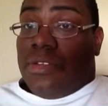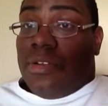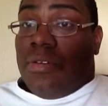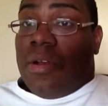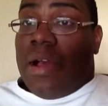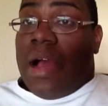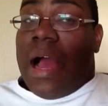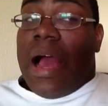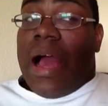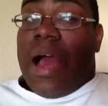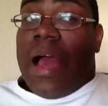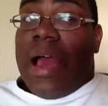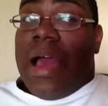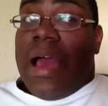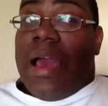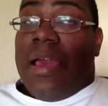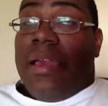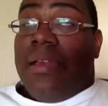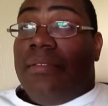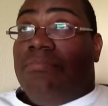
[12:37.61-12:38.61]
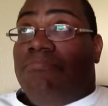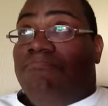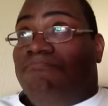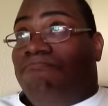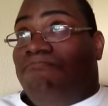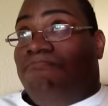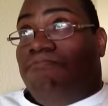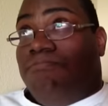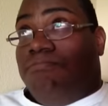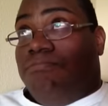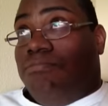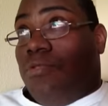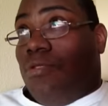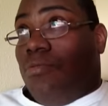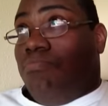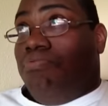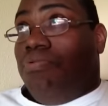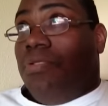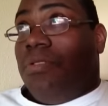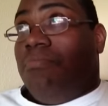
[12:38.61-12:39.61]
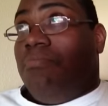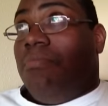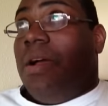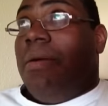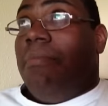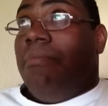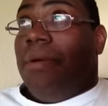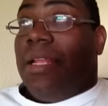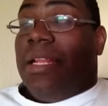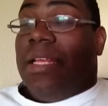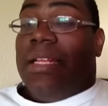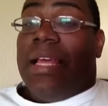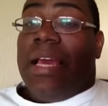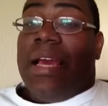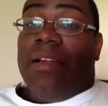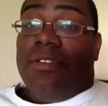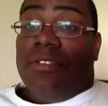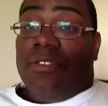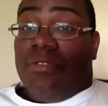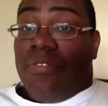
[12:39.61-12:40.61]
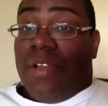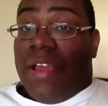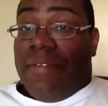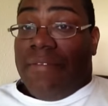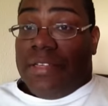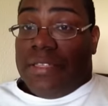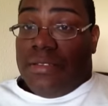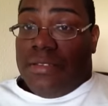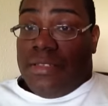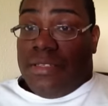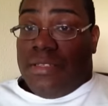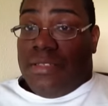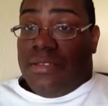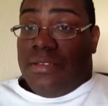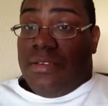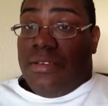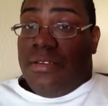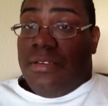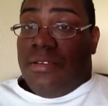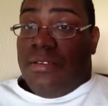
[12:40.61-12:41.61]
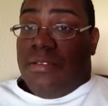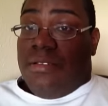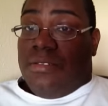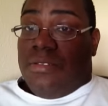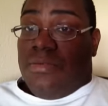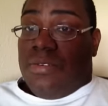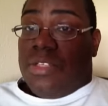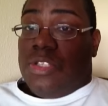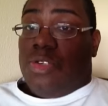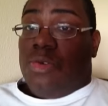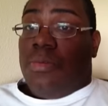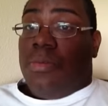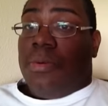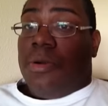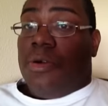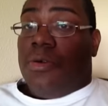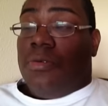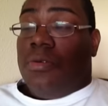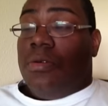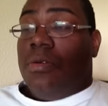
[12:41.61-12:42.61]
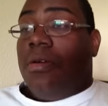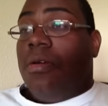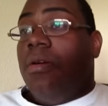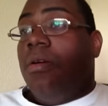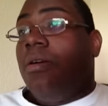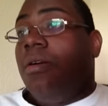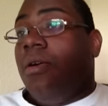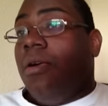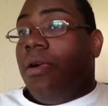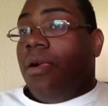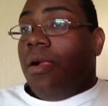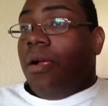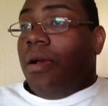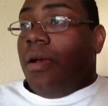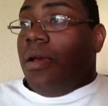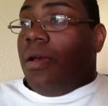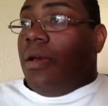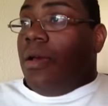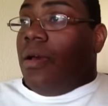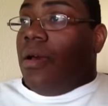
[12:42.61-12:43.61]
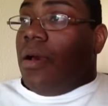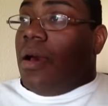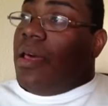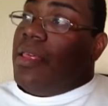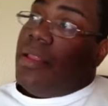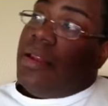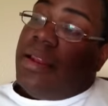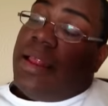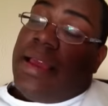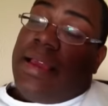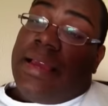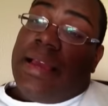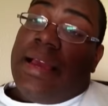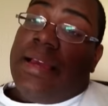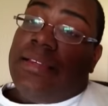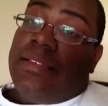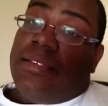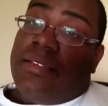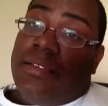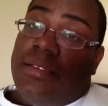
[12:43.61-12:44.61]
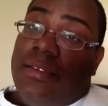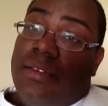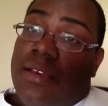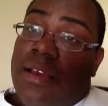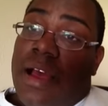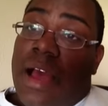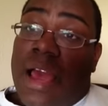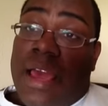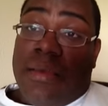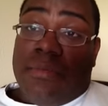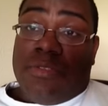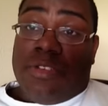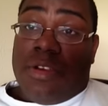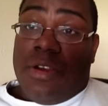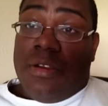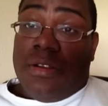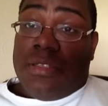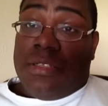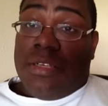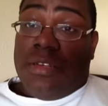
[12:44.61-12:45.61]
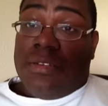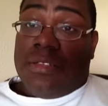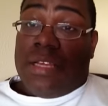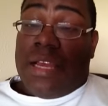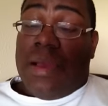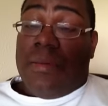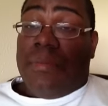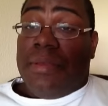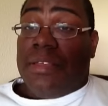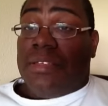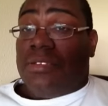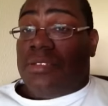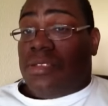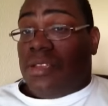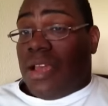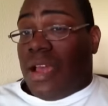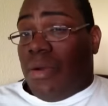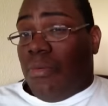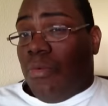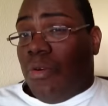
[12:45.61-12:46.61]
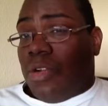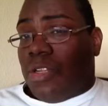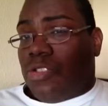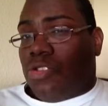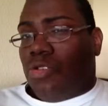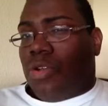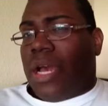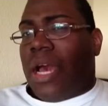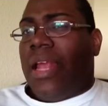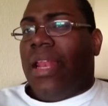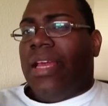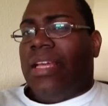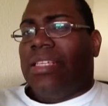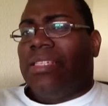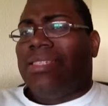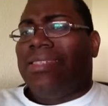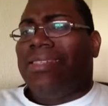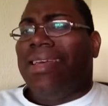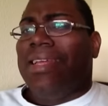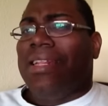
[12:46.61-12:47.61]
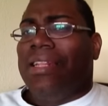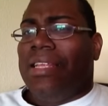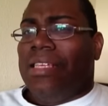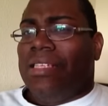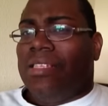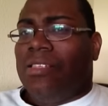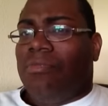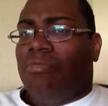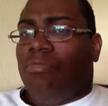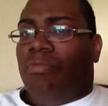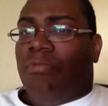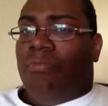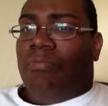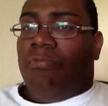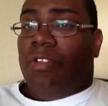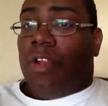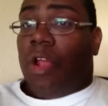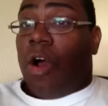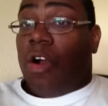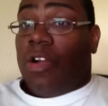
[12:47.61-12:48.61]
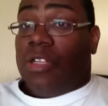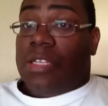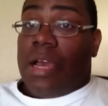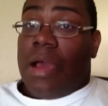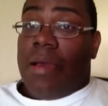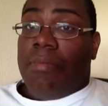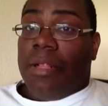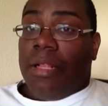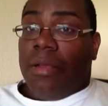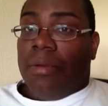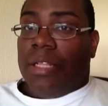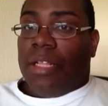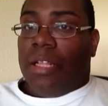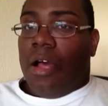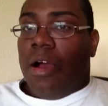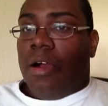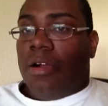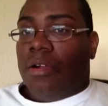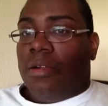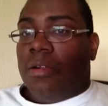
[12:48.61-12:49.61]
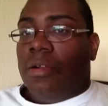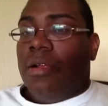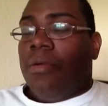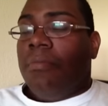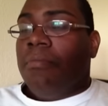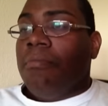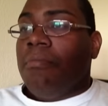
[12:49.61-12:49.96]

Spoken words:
So I will put my money down on the Ravens to win Super Bowl. Other than that, guys, I am sorry to take your time. I wanted to kind of extend this vlog time a little bit longer.